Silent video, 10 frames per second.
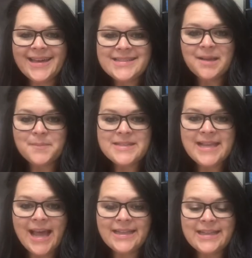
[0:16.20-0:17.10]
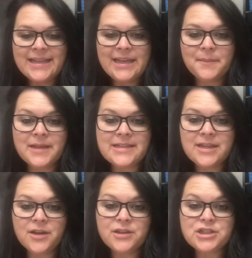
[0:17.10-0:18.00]
I'm Miss Allen, and I'm going to
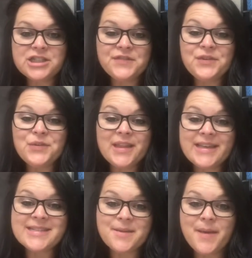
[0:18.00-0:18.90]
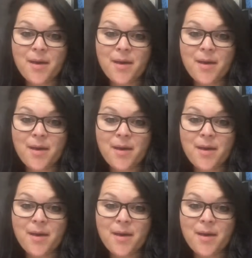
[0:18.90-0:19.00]
tell you just a few things about